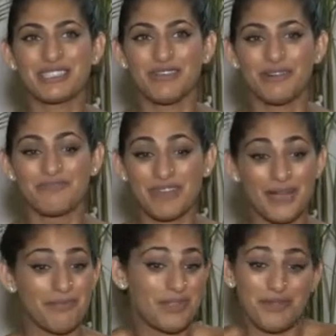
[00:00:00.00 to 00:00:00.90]
So
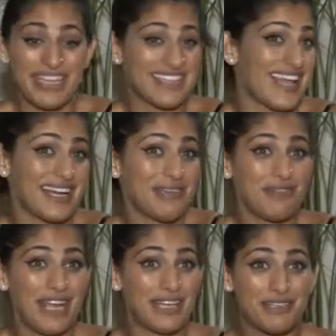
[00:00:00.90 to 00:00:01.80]
I'm doing exactly
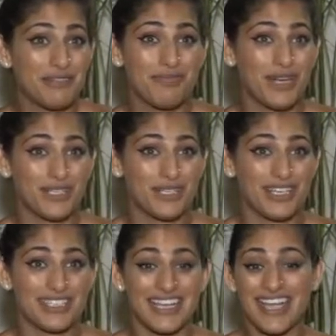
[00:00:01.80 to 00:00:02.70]
what I do, but
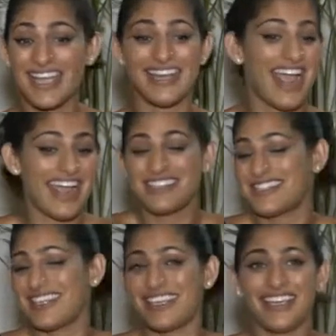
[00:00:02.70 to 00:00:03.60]
just
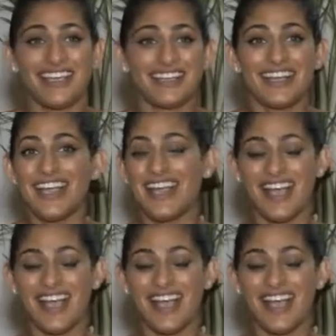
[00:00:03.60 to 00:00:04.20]
enhancing it,